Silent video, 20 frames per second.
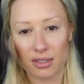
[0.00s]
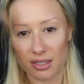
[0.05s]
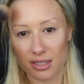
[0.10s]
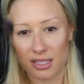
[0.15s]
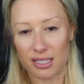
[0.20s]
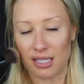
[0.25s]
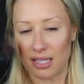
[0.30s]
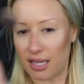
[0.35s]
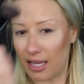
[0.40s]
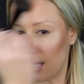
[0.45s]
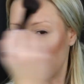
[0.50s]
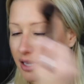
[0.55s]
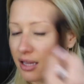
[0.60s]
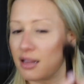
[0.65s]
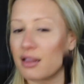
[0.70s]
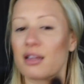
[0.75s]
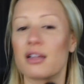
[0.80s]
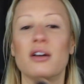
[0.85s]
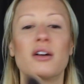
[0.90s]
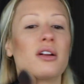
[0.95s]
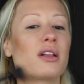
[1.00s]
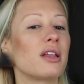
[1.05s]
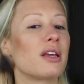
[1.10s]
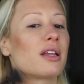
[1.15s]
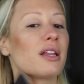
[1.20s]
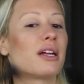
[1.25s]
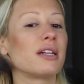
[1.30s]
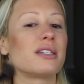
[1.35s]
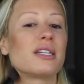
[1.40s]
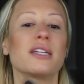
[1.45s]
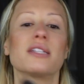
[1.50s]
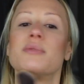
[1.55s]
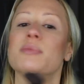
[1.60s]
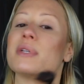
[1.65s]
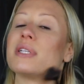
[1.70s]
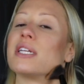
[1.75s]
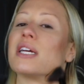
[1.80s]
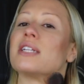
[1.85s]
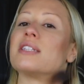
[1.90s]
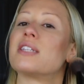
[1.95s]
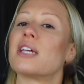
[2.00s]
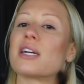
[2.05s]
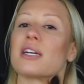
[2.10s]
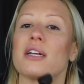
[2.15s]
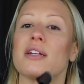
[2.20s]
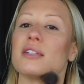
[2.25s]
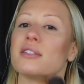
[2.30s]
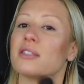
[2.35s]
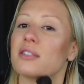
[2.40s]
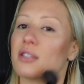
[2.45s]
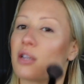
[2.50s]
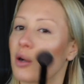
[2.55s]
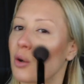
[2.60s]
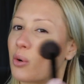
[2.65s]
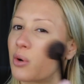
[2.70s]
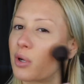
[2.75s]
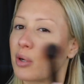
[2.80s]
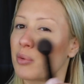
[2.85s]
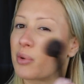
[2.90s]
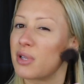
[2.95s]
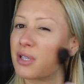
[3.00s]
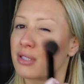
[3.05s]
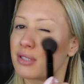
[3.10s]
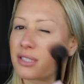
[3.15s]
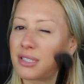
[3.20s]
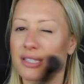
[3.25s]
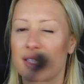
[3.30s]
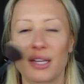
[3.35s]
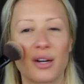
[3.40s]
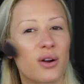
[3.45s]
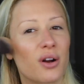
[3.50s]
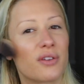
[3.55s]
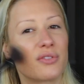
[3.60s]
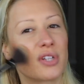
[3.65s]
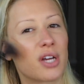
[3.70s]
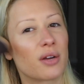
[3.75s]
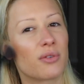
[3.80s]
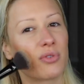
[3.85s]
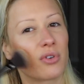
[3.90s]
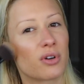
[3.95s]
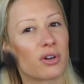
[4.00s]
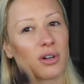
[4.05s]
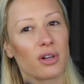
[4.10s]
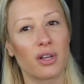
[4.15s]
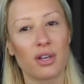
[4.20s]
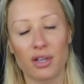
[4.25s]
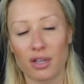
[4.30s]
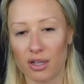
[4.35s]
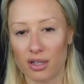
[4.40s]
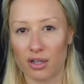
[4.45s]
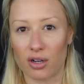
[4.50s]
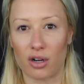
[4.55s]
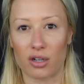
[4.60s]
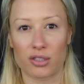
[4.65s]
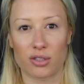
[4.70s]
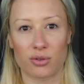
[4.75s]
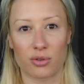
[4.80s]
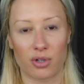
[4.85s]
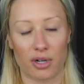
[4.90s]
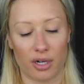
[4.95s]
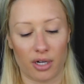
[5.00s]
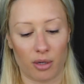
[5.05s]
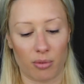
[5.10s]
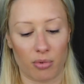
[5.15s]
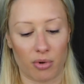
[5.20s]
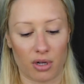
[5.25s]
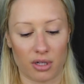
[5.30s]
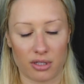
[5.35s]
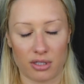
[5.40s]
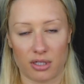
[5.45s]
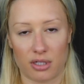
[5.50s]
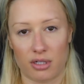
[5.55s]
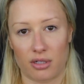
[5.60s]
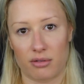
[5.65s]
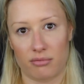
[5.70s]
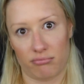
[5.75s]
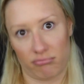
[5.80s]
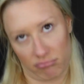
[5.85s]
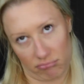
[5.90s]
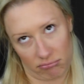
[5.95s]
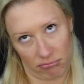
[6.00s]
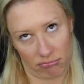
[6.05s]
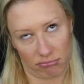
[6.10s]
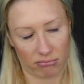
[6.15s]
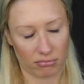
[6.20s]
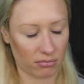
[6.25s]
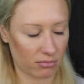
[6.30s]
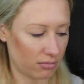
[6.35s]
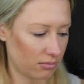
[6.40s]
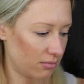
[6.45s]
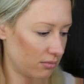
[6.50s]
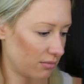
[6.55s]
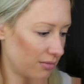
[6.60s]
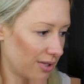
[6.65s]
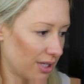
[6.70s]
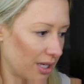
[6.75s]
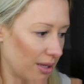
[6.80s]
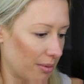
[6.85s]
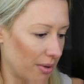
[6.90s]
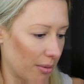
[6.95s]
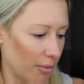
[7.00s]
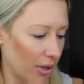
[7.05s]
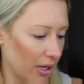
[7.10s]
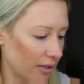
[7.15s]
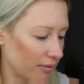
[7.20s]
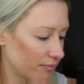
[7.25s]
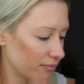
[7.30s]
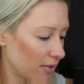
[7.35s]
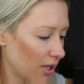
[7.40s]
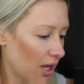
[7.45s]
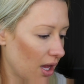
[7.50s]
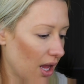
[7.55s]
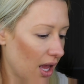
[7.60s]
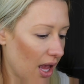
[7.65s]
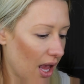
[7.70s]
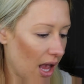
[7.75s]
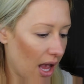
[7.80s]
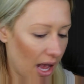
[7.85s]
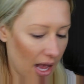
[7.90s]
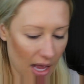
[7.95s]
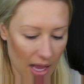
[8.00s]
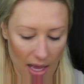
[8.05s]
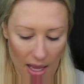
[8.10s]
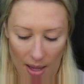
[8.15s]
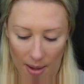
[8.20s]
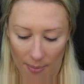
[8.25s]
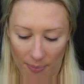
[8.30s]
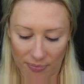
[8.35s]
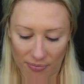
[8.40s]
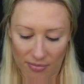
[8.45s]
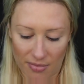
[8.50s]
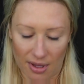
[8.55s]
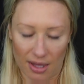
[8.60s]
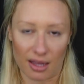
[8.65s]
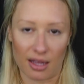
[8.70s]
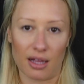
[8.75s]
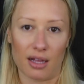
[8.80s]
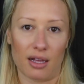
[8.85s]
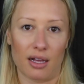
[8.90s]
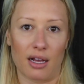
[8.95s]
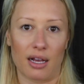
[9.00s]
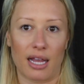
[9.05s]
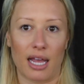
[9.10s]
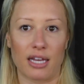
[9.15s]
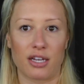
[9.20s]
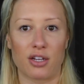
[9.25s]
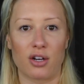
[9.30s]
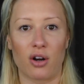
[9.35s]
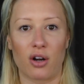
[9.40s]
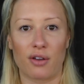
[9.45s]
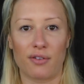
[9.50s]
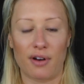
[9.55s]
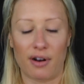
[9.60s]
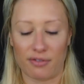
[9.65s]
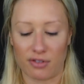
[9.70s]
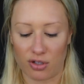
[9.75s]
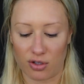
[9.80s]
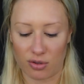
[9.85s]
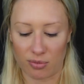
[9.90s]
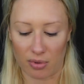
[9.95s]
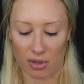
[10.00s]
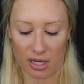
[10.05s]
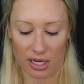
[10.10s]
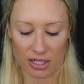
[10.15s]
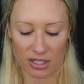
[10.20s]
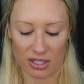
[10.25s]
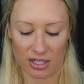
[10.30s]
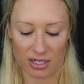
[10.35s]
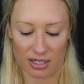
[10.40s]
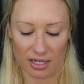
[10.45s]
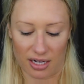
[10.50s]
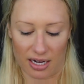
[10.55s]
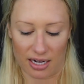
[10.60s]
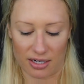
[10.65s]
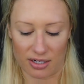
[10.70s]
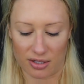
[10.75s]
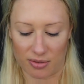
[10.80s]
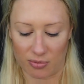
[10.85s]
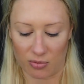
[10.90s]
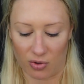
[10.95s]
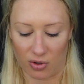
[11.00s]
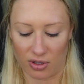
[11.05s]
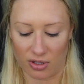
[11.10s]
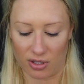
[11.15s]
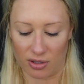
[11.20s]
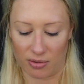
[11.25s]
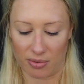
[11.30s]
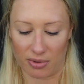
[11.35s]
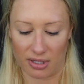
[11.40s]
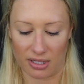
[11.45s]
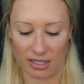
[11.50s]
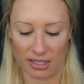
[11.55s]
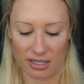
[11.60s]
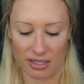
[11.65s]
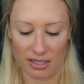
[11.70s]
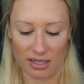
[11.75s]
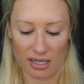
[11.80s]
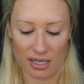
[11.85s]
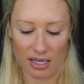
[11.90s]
See, like, literally that takes me 10 seconds. So anybody that says they don't have time for contouring or bronzer, give me a break. Again, you don't even have to use blush. I just am going to because